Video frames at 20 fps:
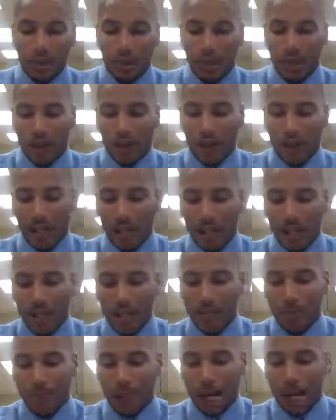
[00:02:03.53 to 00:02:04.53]
different
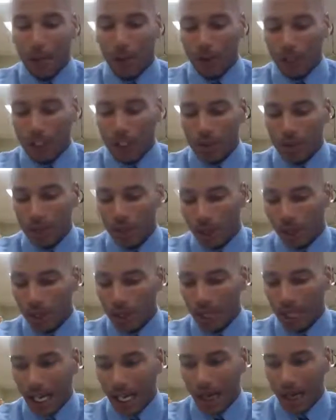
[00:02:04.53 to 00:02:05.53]
kinds of power, it's
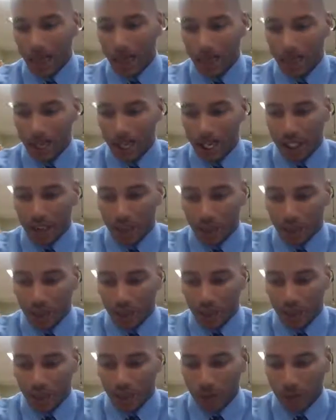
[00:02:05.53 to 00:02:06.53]
broken down in page
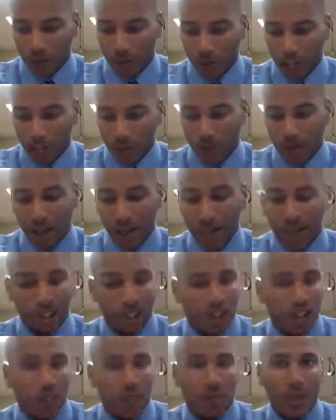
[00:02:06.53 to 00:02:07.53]
148 by
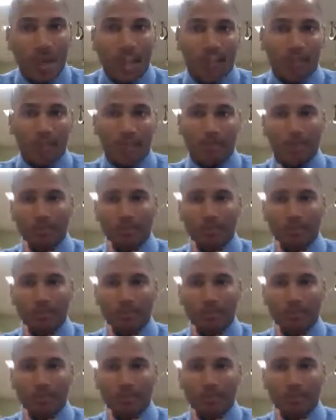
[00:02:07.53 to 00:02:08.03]
French and Raven.